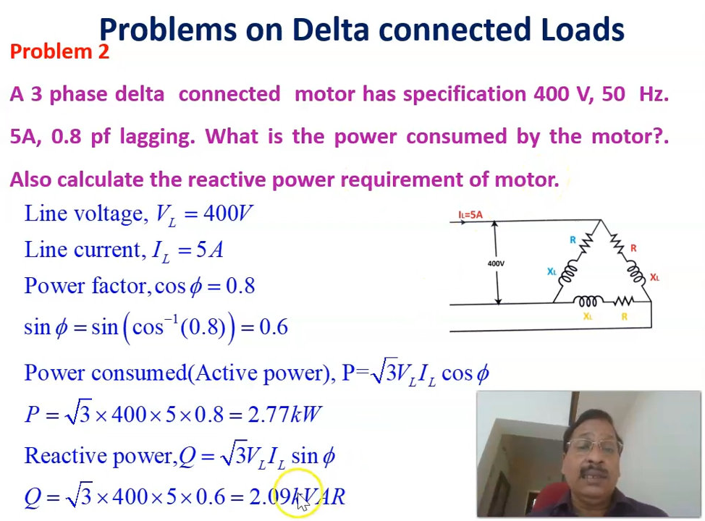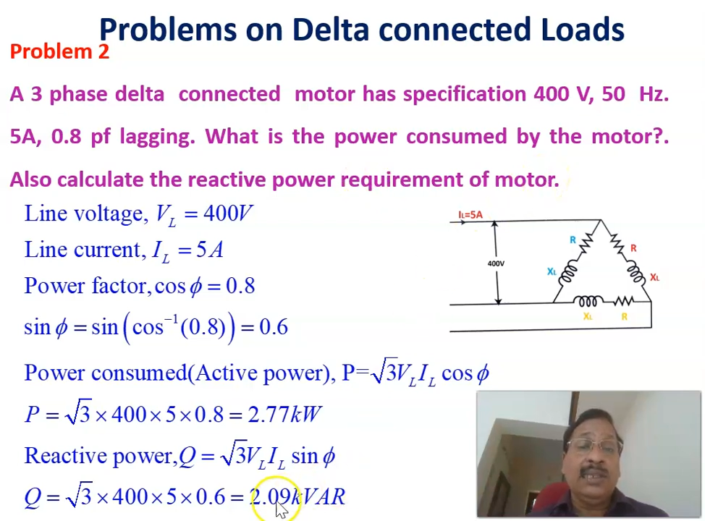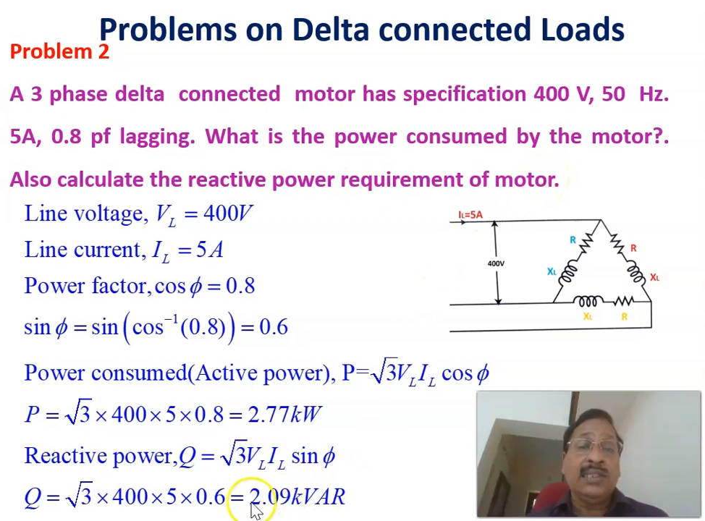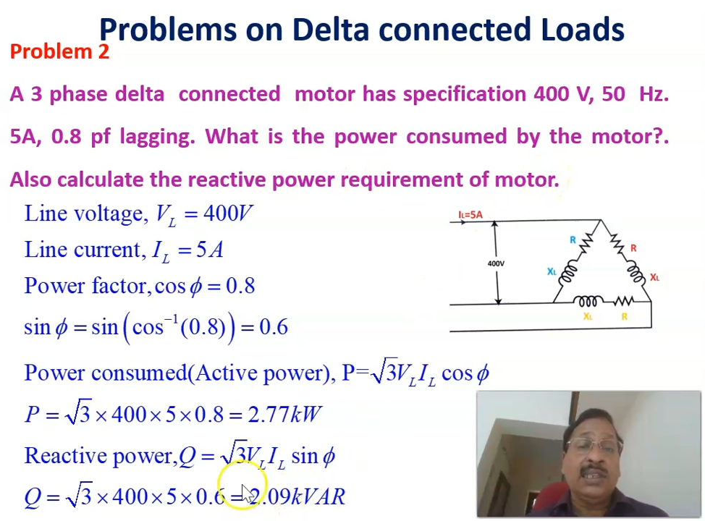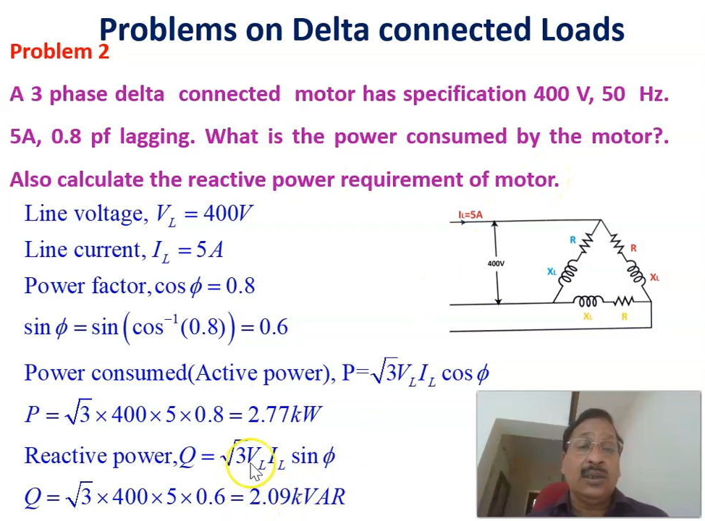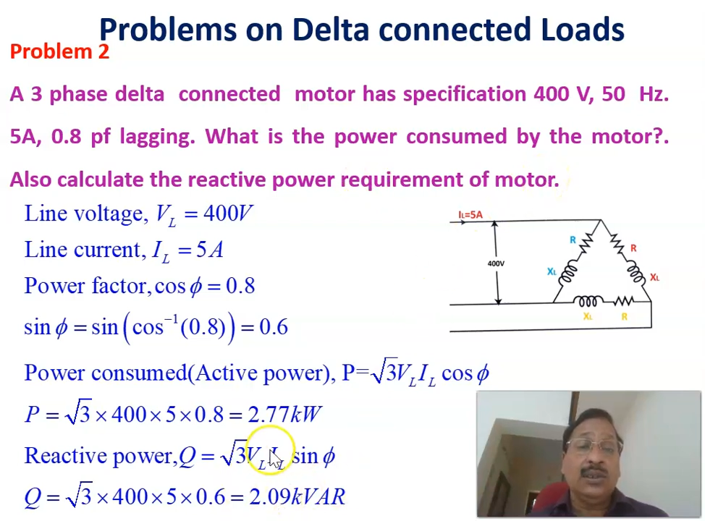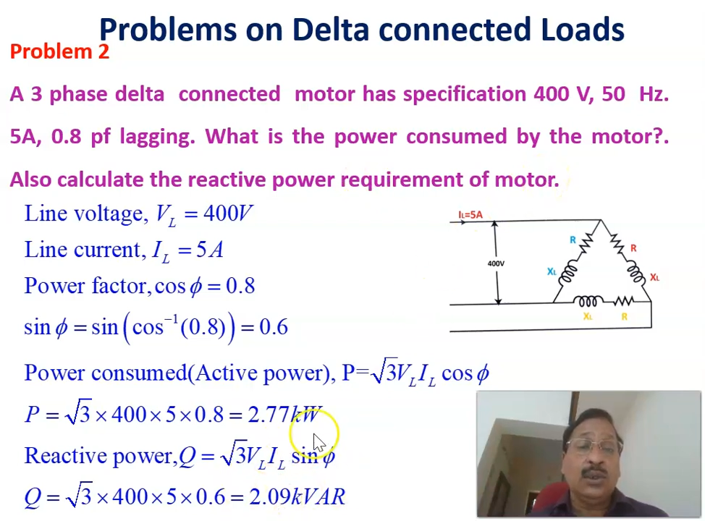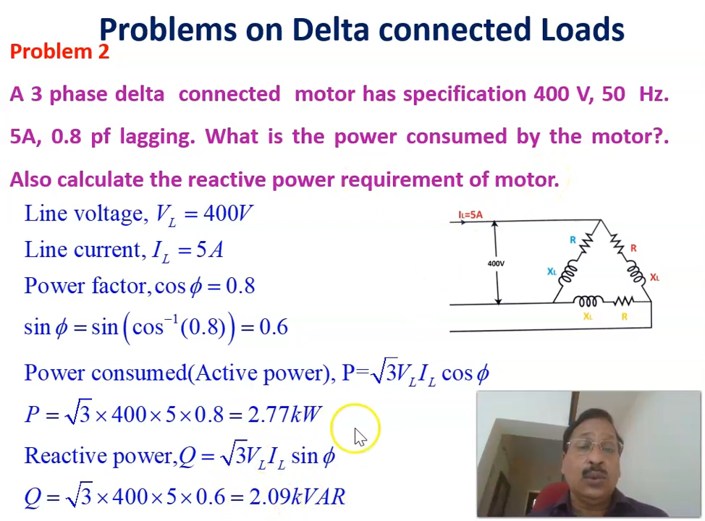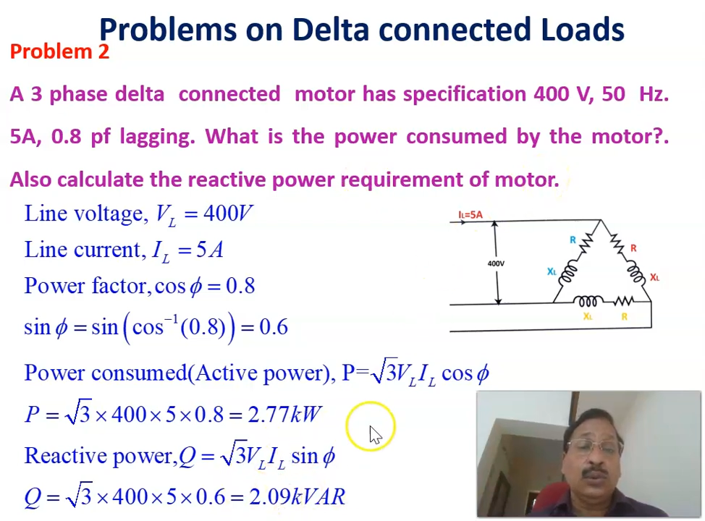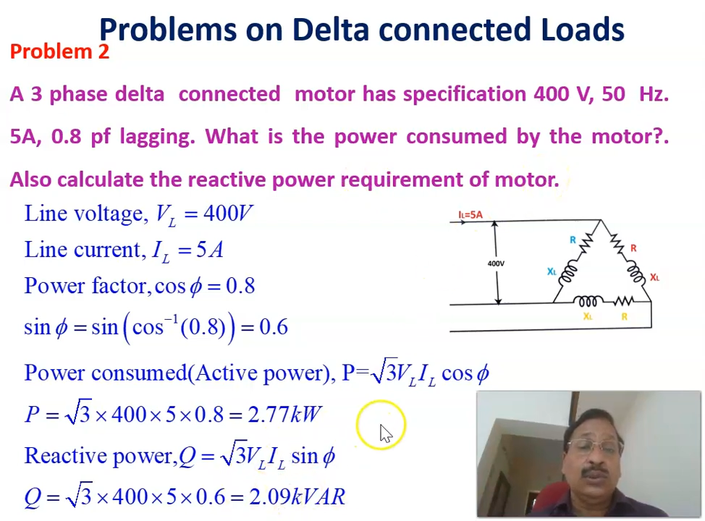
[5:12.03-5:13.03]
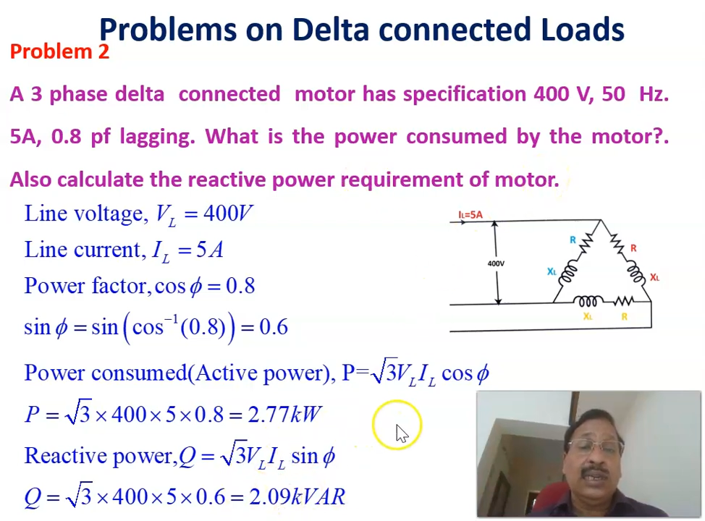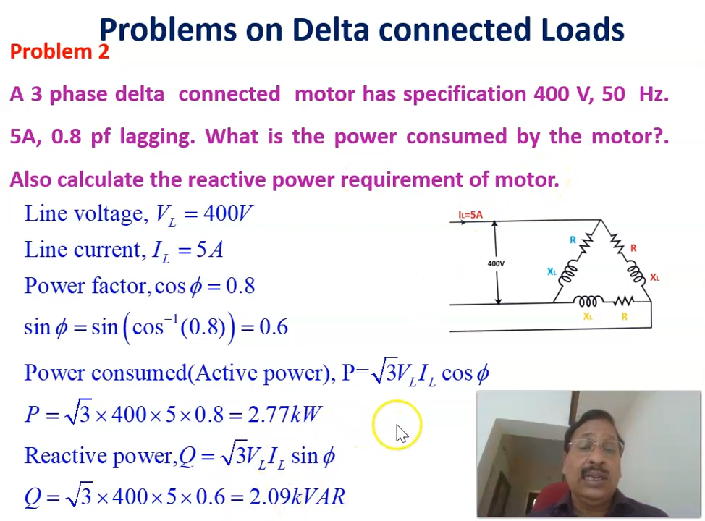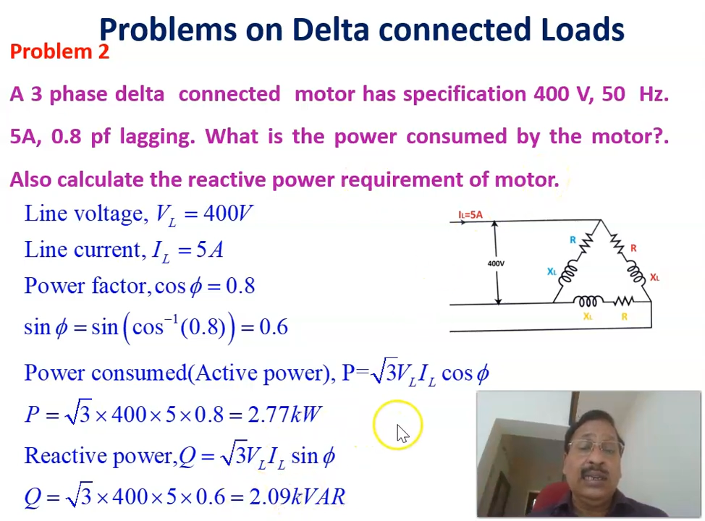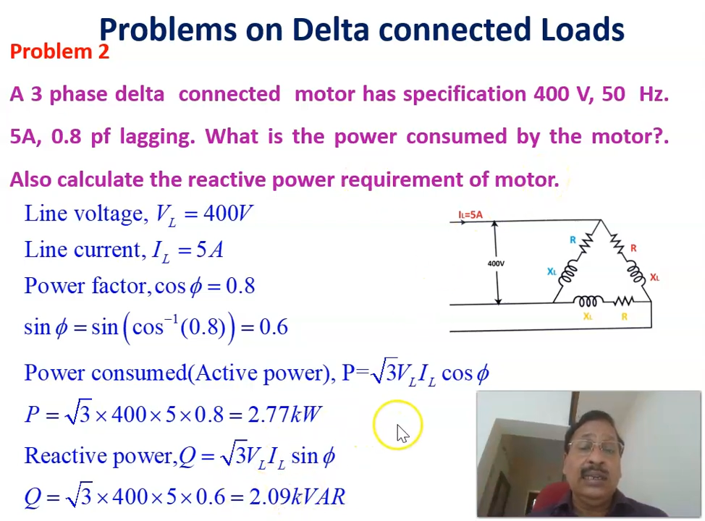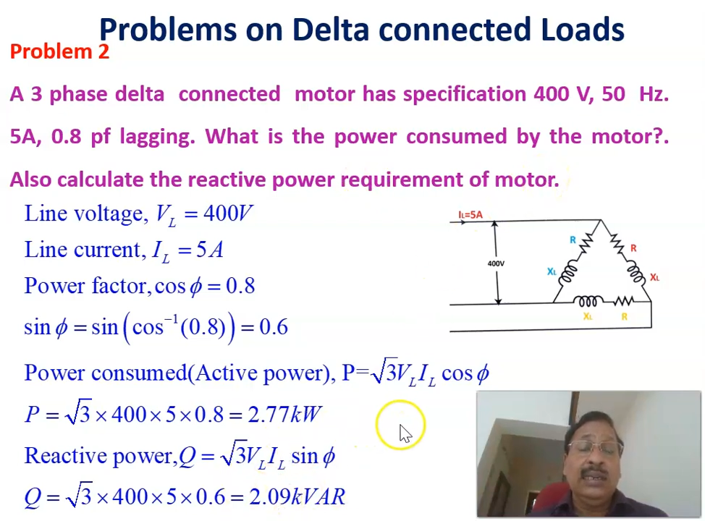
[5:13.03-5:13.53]
it is equal to root
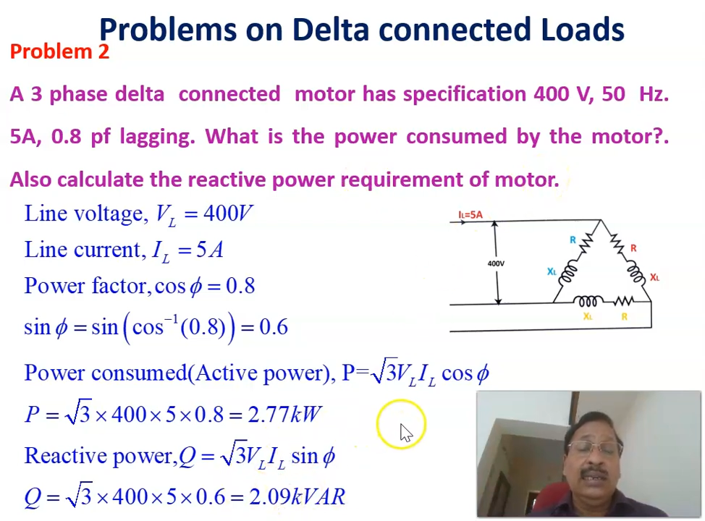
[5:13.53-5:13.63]
3